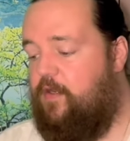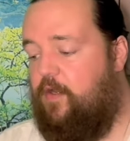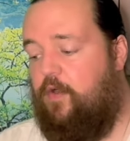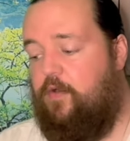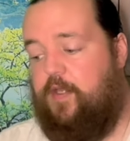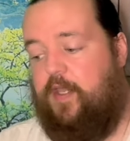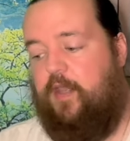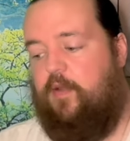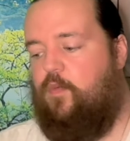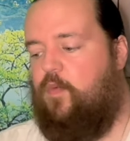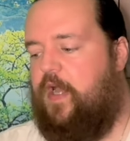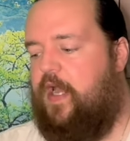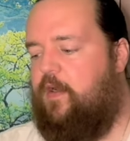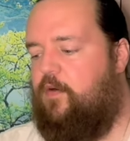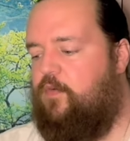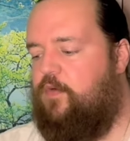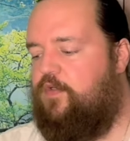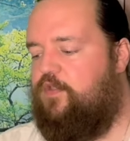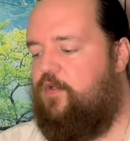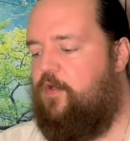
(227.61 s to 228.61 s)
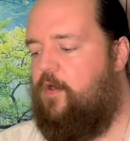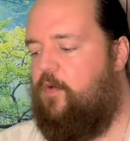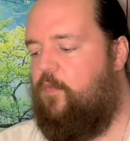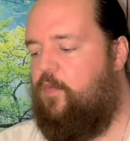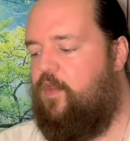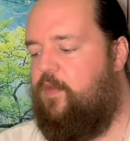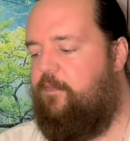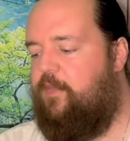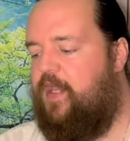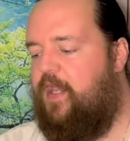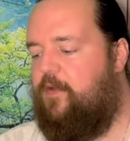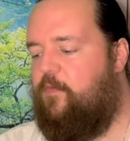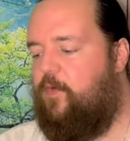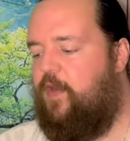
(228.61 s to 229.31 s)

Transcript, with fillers: Okay, wow, we're starting with a bang.